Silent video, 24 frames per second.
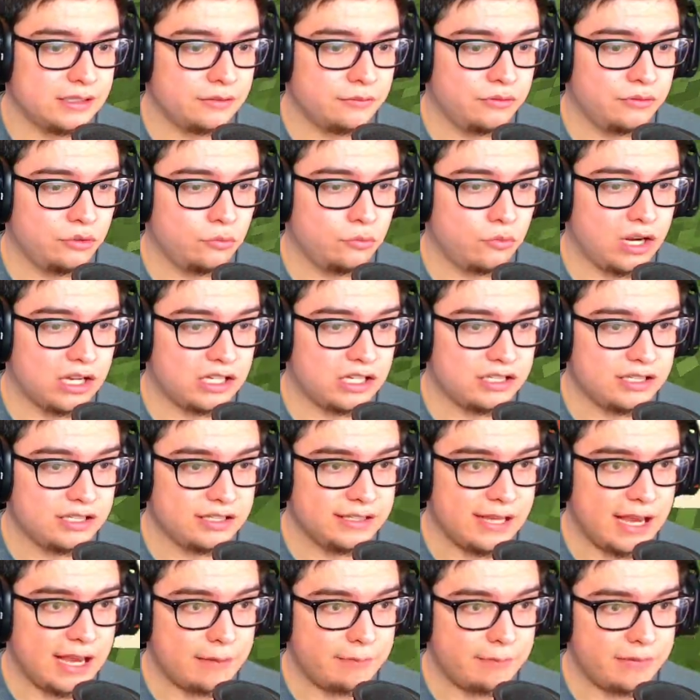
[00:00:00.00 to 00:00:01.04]
we're gonna watch
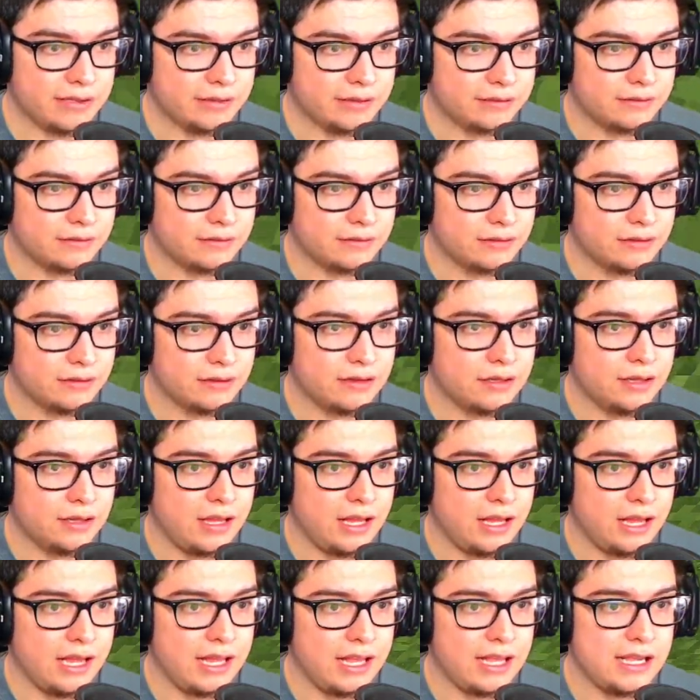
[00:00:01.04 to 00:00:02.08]
this happen.
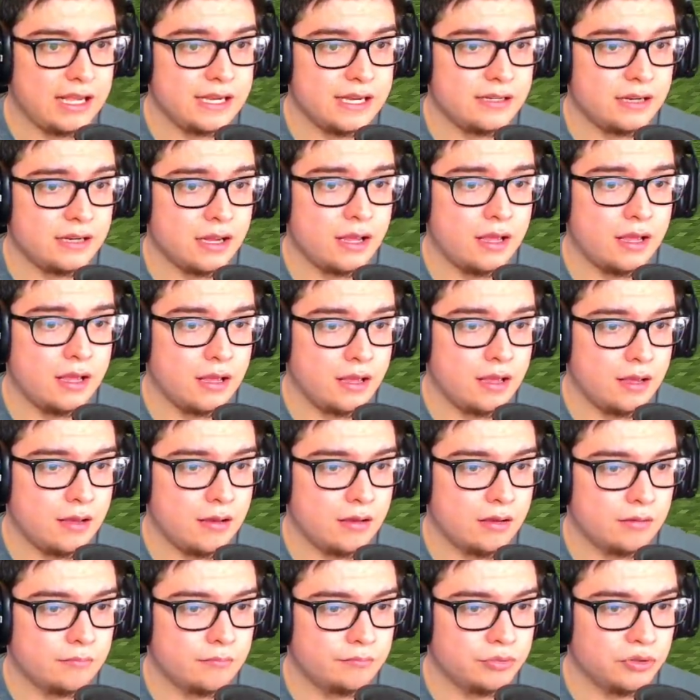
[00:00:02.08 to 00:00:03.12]
And
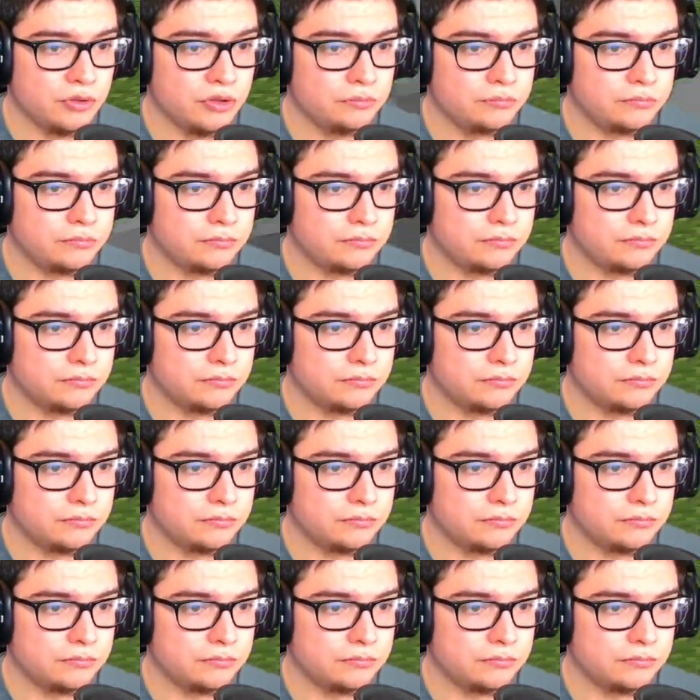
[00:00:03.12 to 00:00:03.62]
boom.